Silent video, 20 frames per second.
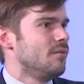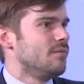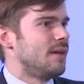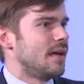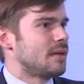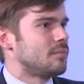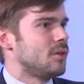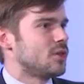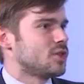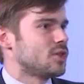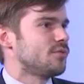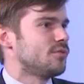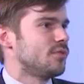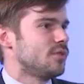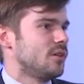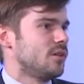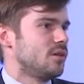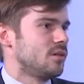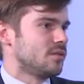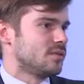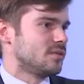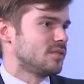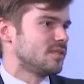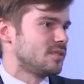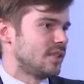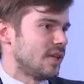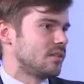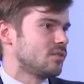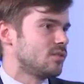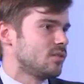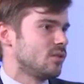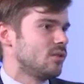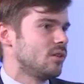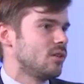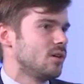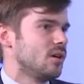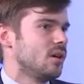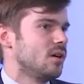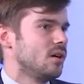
that much of a sector